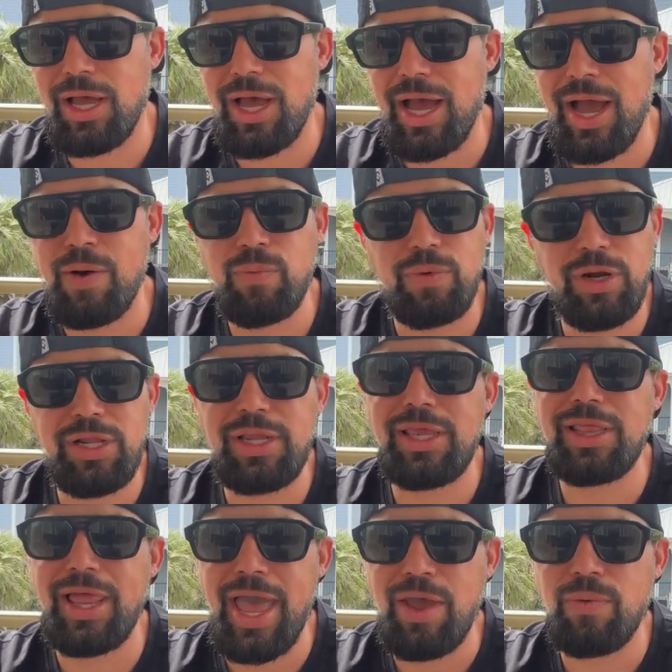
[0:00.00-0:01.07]
I really
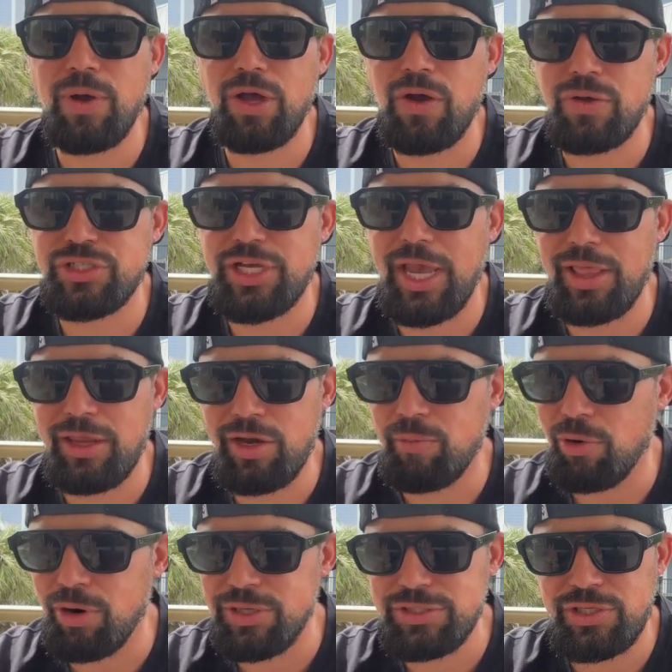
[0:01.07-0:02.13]
like what Coach Kalen
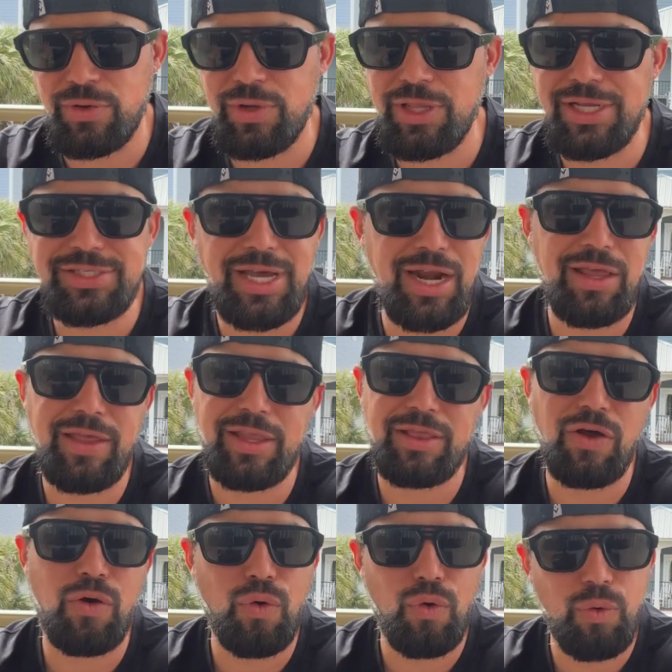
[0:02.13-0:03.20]
Deboer is doing. That's kind of like
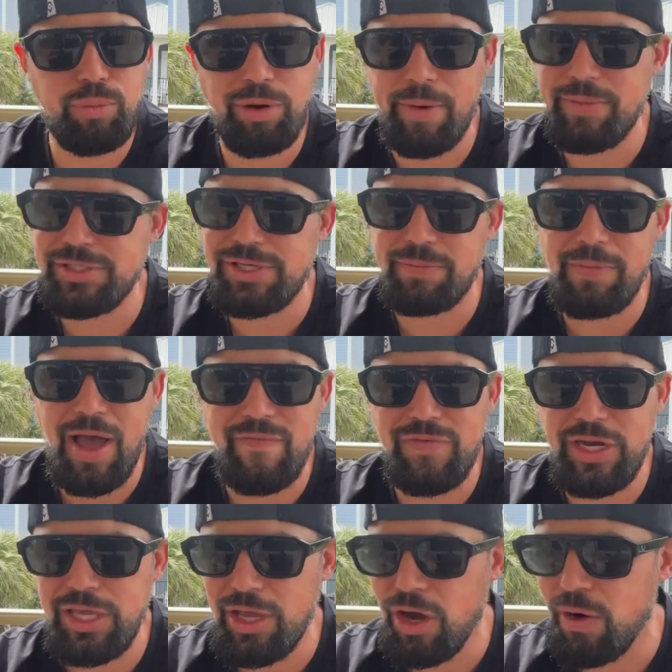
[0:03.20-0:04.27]
the whole premise of my
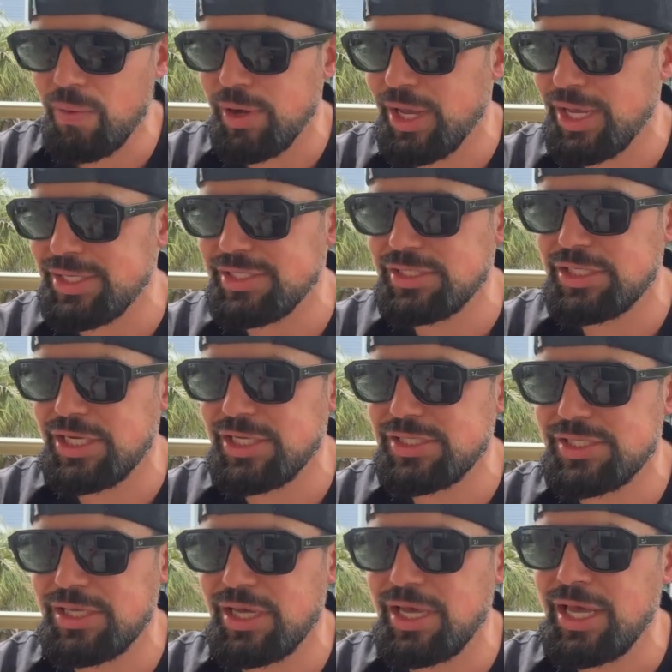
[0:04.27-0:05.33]
video, is just
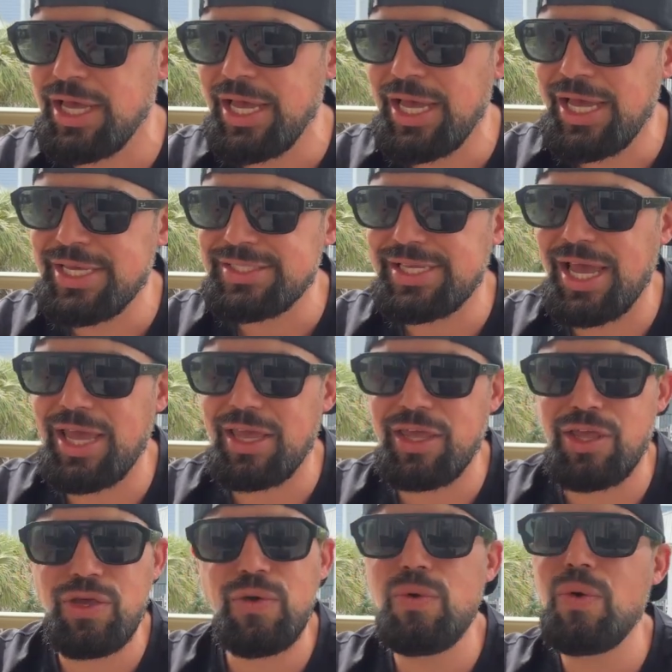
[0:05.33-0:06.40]
to say,
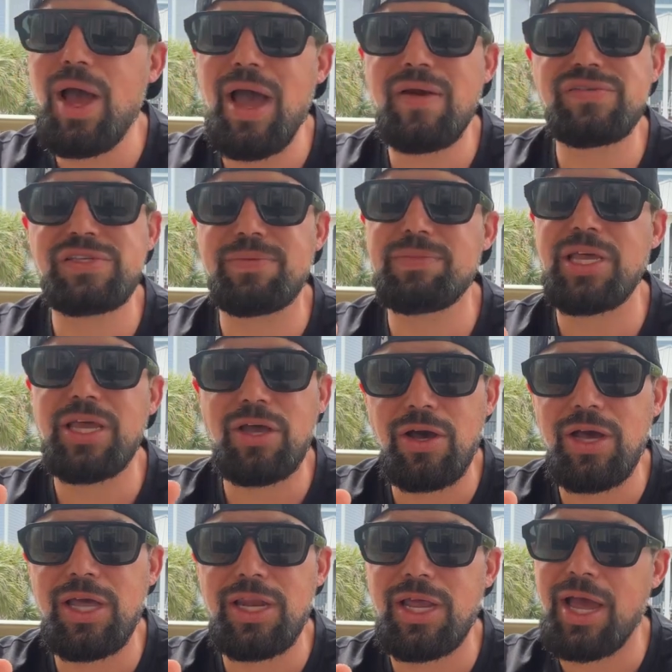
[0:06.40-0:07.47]
you have something
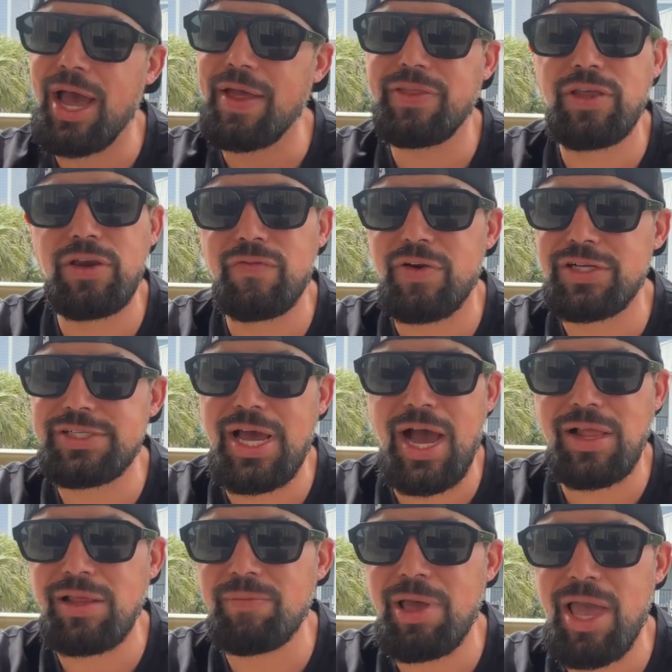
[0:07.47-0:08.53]
good at the University of
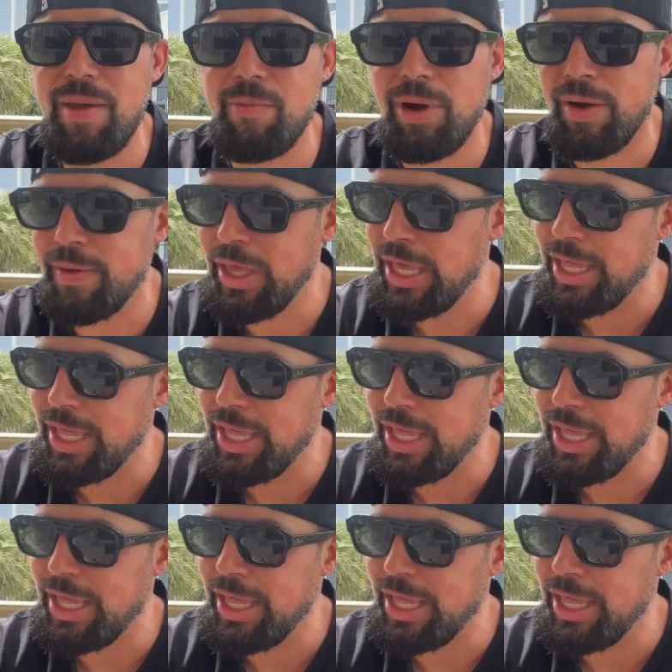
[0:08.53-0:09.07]
Alabama.